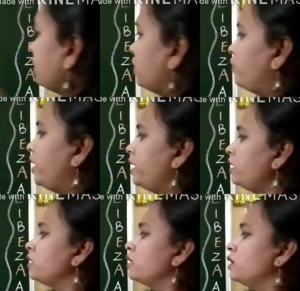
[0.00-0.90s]
where,
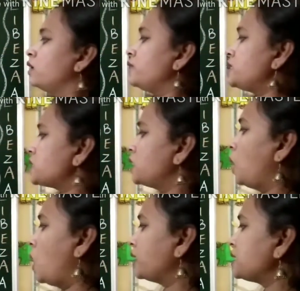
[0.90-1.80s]
which is the
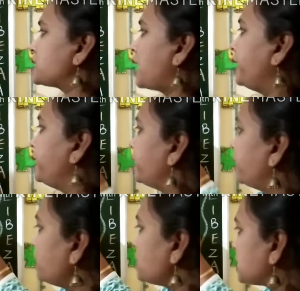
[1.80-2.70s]
longest side here?
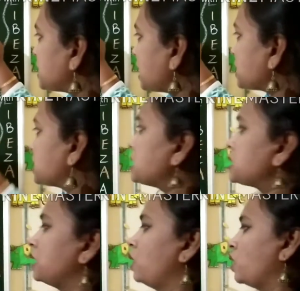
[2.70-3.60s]
6 is
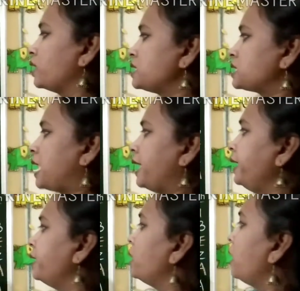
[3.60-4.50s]
the longest side,
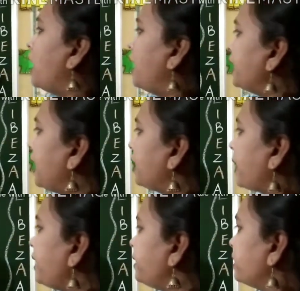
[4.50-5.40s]
and I'll
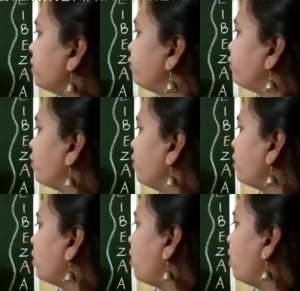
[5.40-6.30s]
write here 4
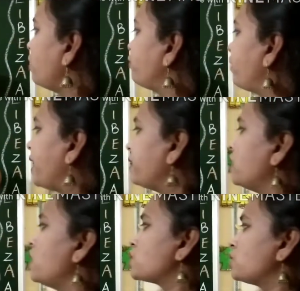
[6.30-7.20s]
or 5.
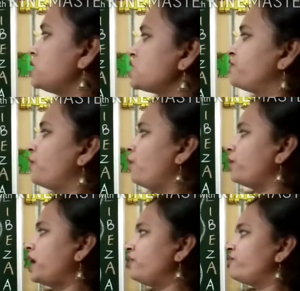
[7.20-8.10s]
So this 4
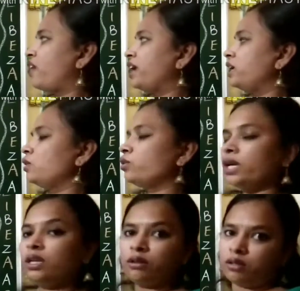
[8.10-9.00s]
and 5 you can
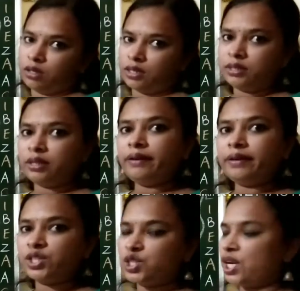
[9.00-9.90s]
either
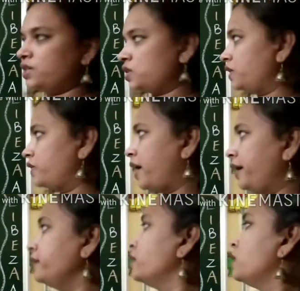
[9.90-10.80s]
interchange and
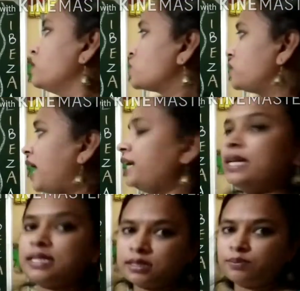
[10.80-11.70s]
write. So that
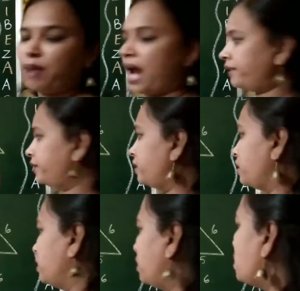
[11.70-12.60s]
doesn't matter
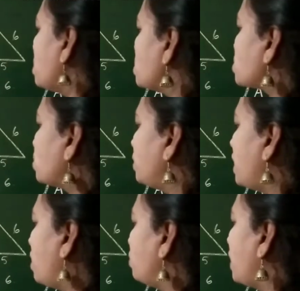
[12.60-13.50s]
here. So
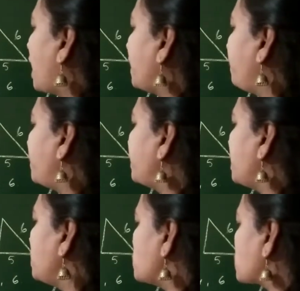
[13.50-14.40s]
now
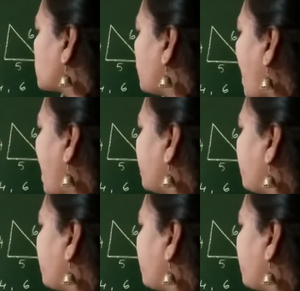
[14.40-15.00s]
hypotenuse square